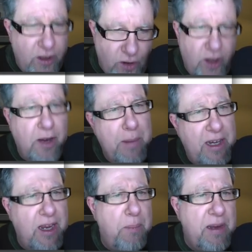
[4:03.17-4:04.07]
So you could,
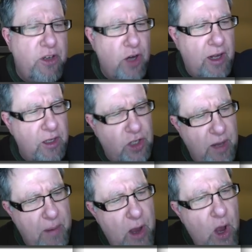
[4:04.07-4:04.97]
might type in chocolate
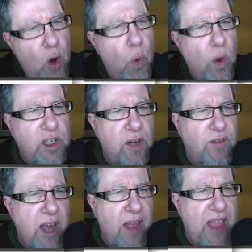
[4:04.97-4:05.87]
chip. Once you've done